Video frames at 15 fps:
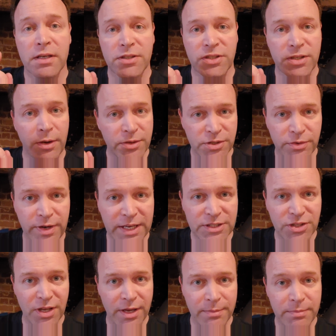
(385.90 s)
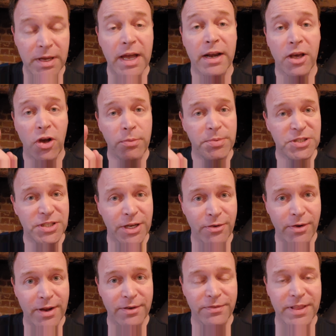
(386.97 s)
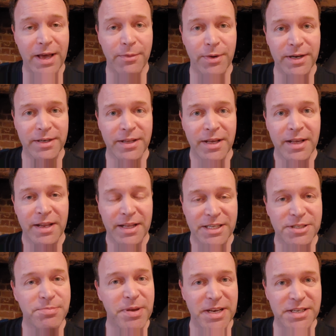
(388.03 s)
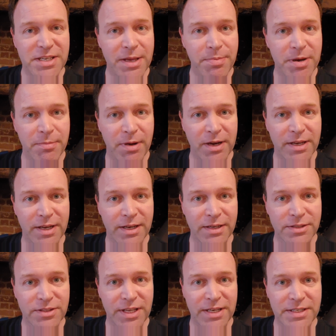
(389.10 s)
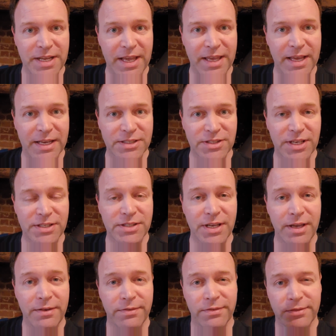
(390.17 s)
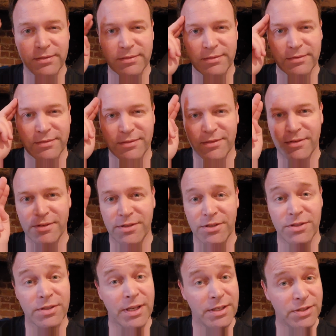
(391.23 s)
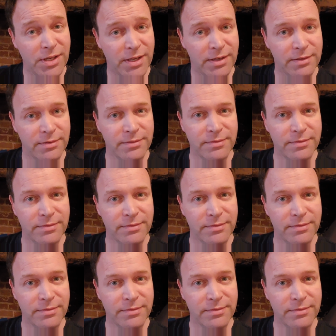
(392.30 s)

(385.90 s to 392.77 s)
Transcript: So until next time, and I hope you stick around for that one, this has been Deep in the Bunker, saying take care, stay safe, stay sane.